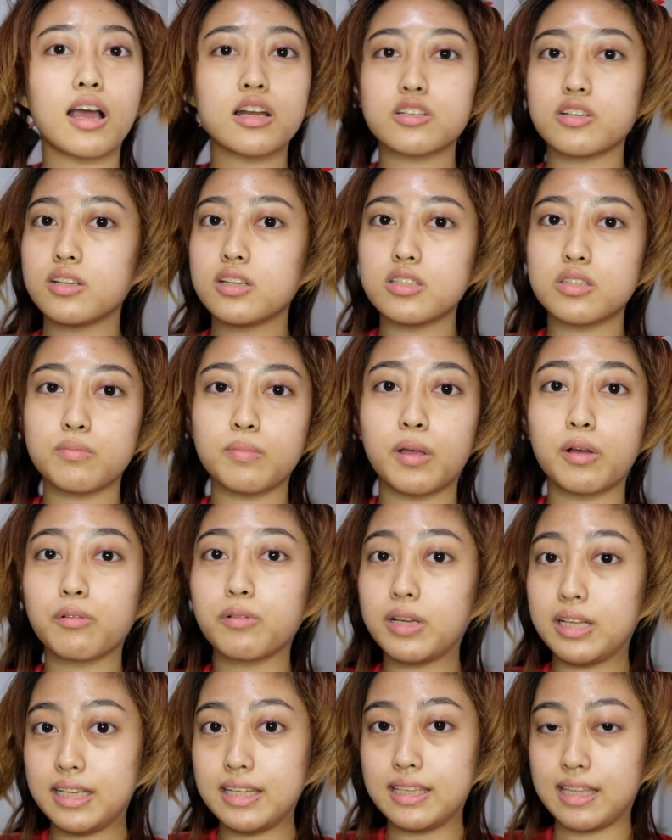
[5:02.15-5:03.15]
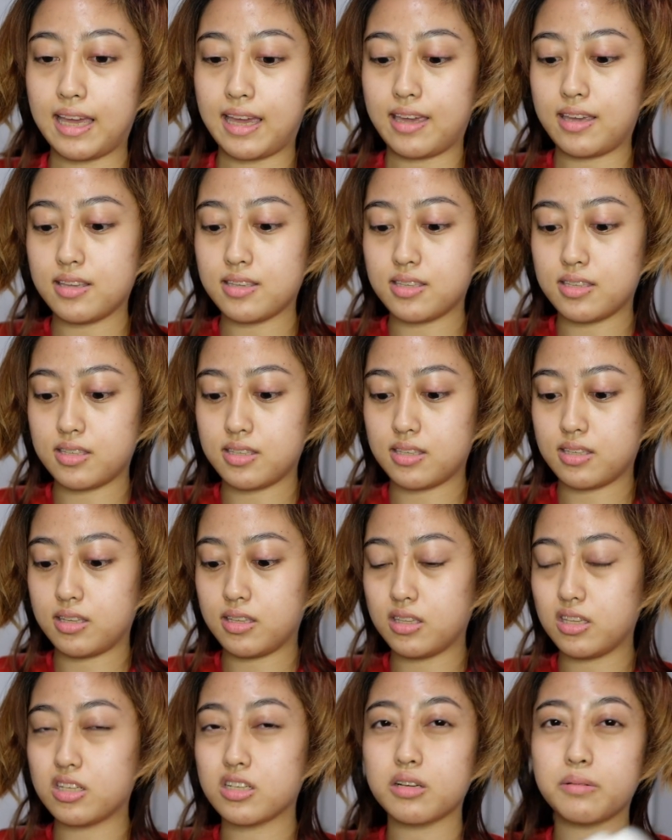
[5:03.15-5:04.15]
Actually, it's not really nice.
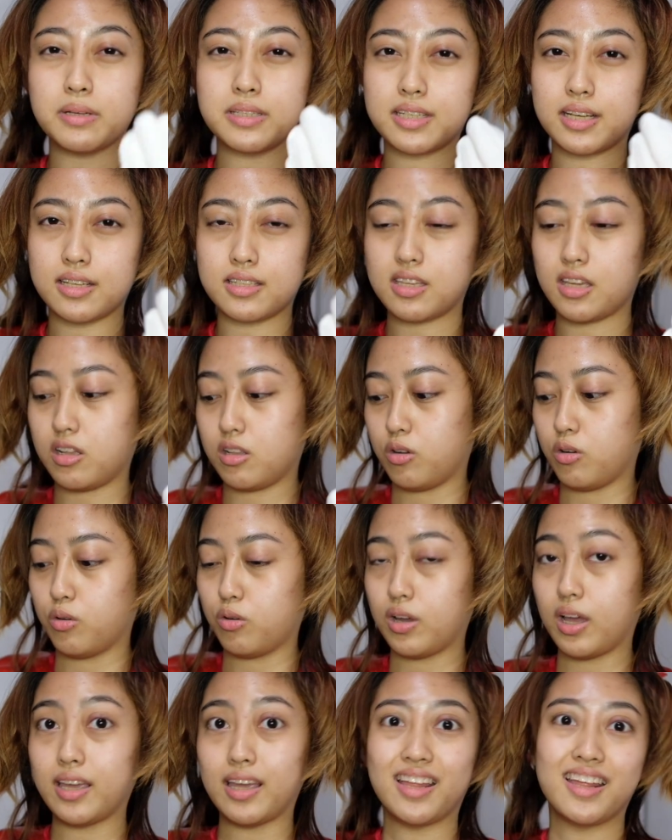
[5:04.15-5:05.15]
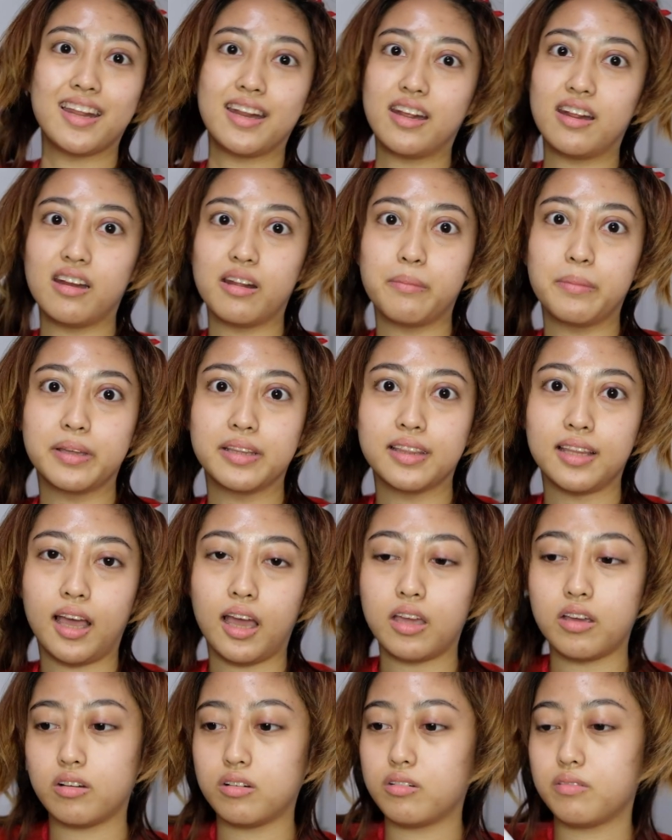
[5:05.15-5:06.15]
Hindi siya masakit sa ilong. Ayun na naman
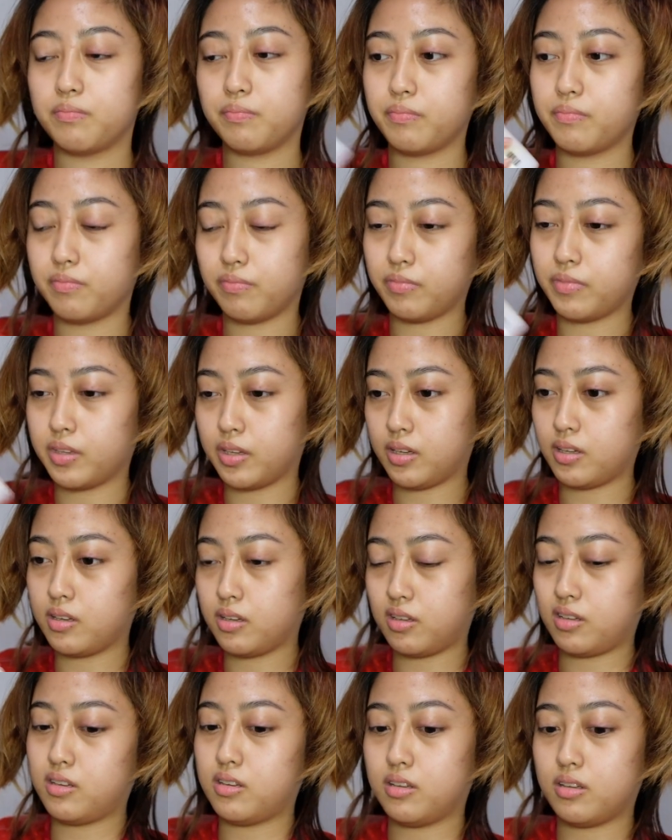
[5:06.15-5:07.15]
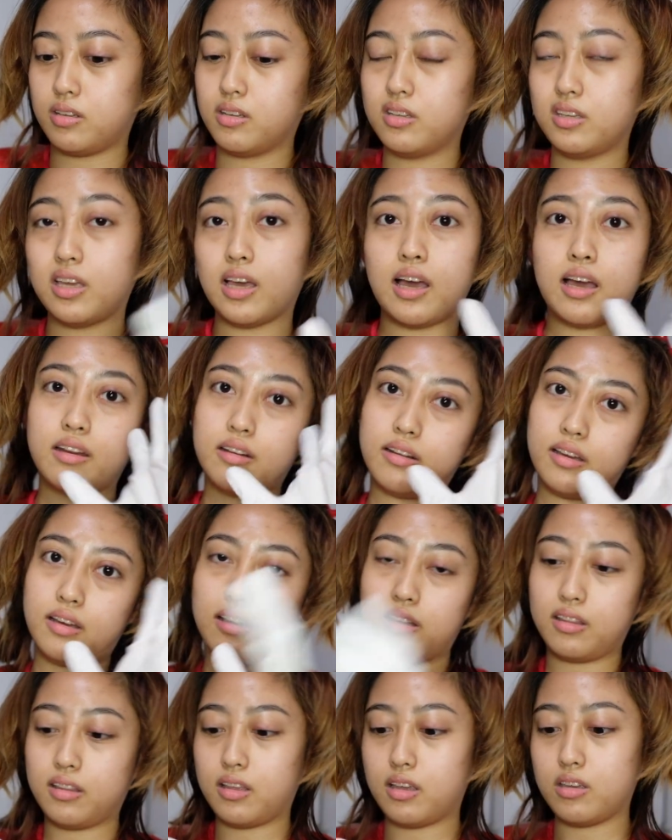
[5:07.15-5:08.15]
tayo. Yeah.
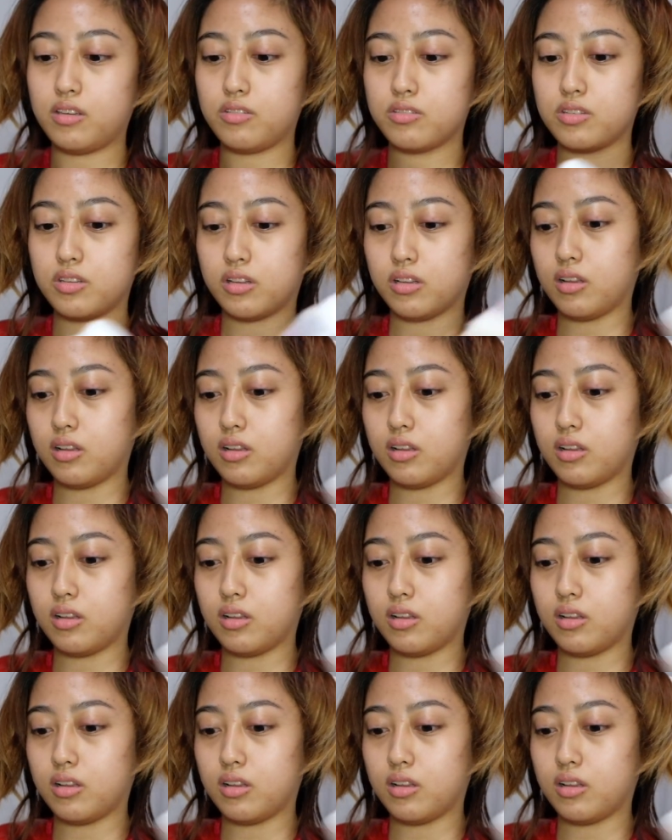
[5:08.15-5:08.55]
I use the